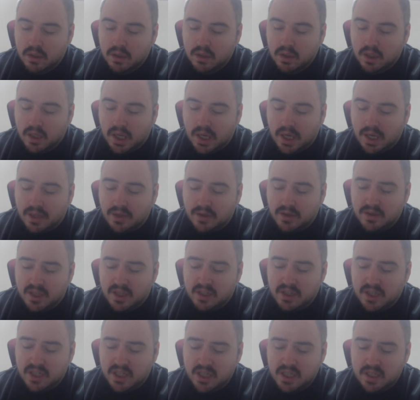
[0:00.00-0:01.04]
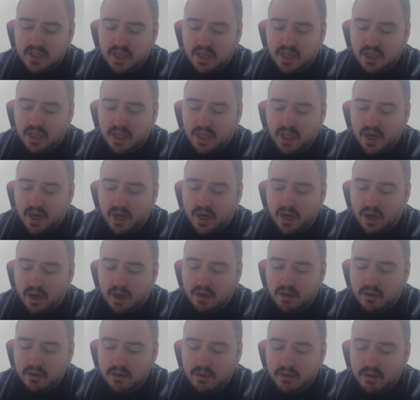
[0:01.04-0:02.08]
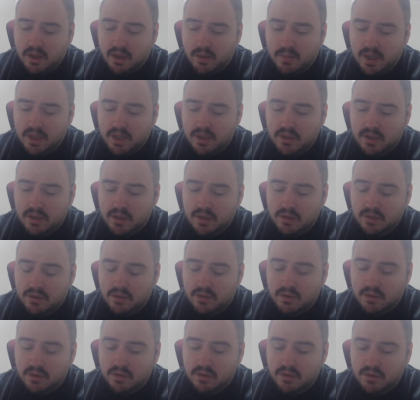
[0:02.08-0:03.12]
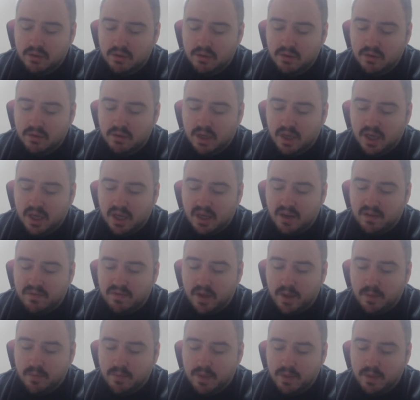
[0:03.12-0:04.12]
There's a cheese eclair coming to Family